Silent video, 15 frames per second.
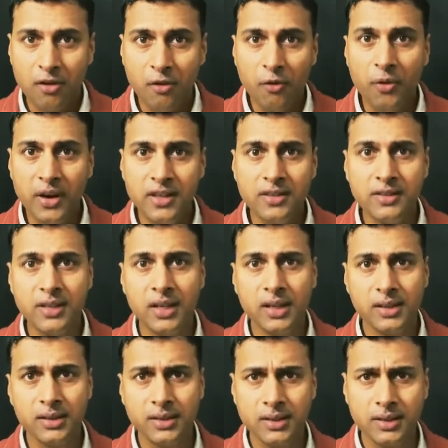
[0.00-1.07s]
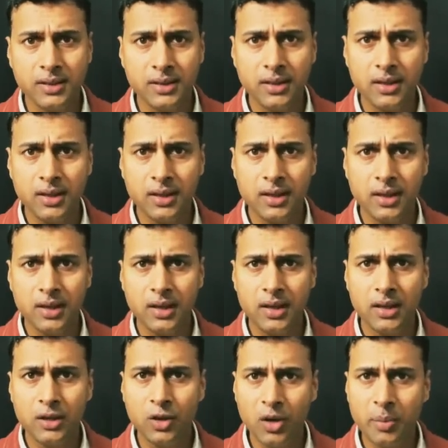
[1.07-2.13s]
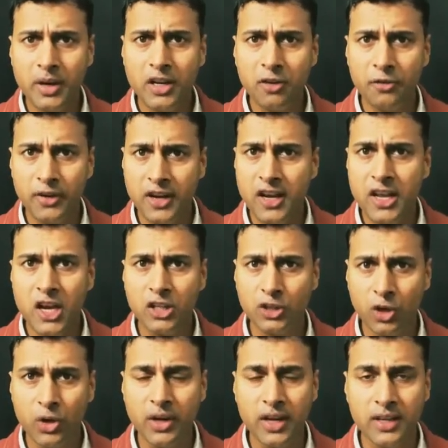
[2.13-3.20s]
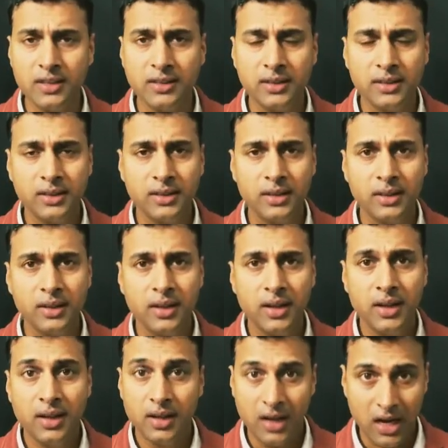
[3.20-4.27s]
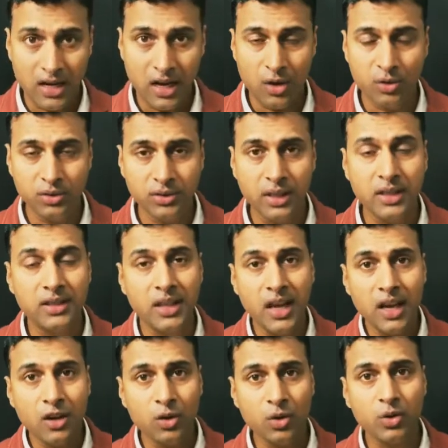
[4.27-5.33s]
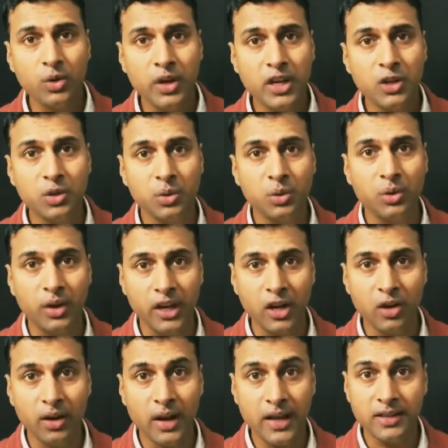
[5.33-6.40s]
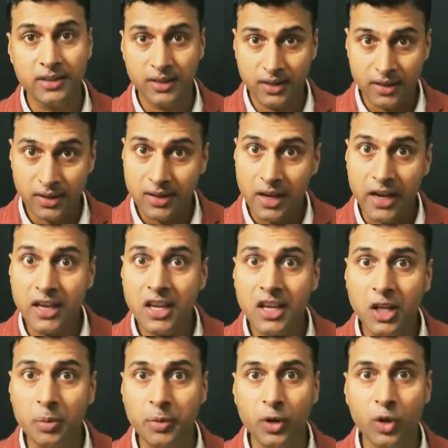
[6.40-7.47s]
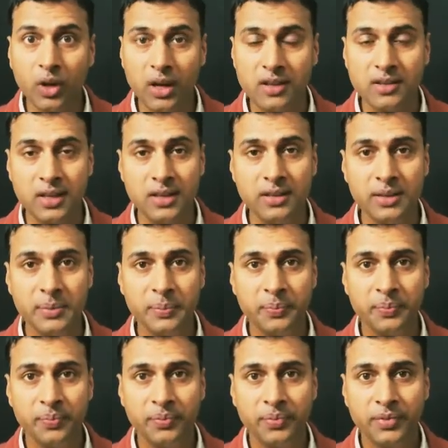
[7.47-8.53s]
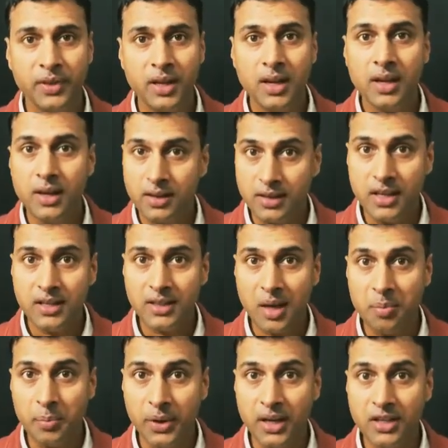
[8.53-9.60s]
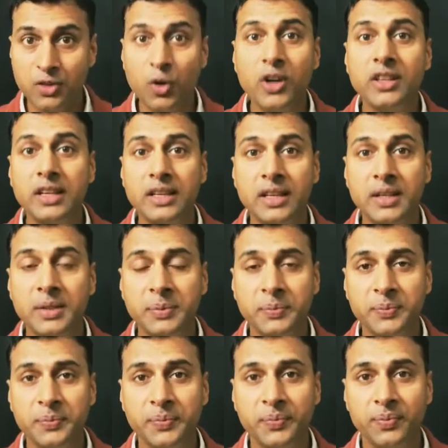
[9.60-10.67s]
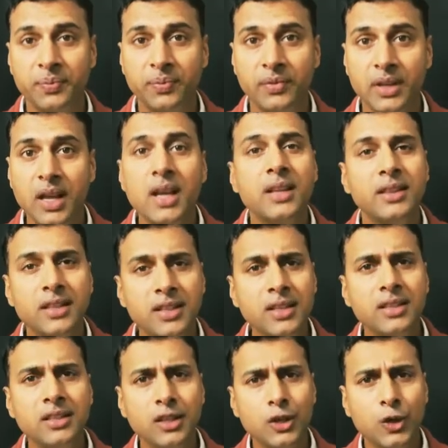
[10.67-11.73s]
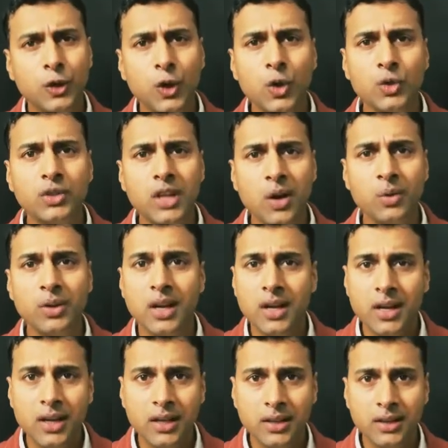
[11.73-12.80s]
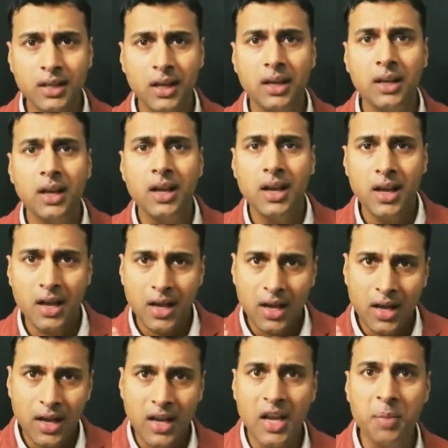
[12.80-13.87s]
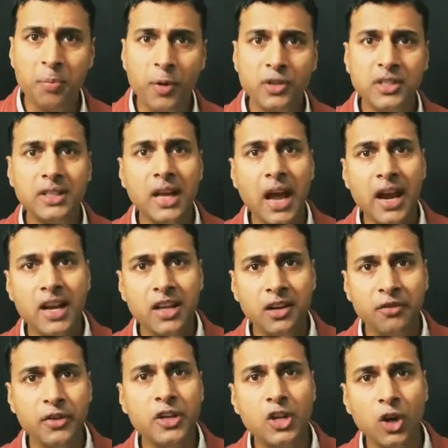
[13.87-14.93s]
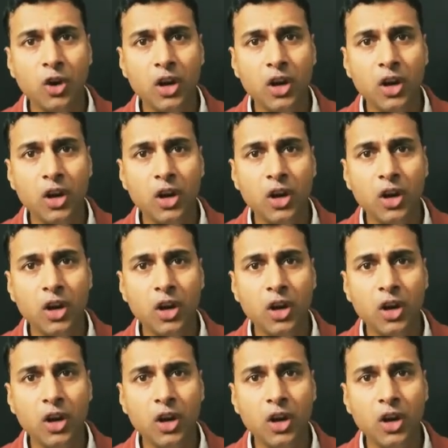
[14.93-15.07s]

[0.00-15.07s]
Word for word: Once the government of India authorities announced that they are not going to regularize any cryptocurrencies, these companies, what they did, they just closed down the deposit and withdrawal